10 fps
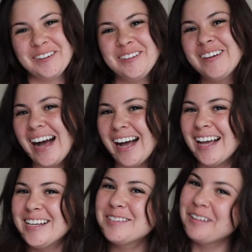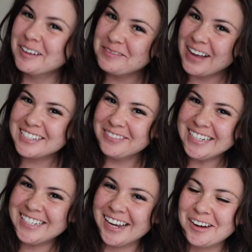you guys, welcome back to my
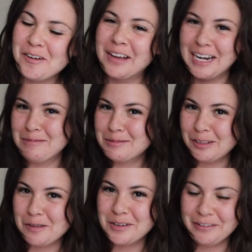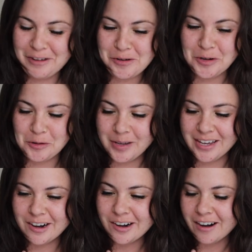channel. My name is Paloma if you're new
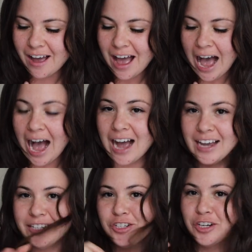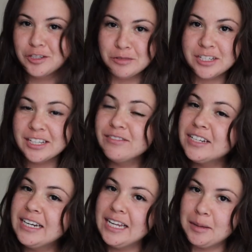here. I just received
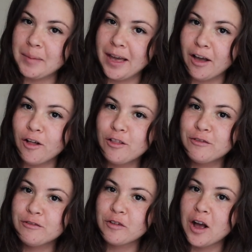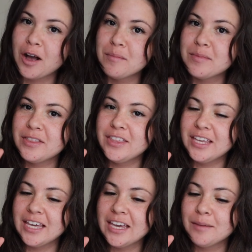an email from
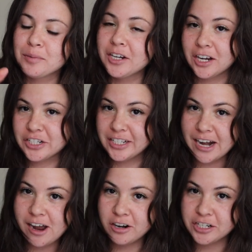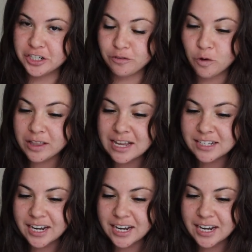the production that I auditioned for last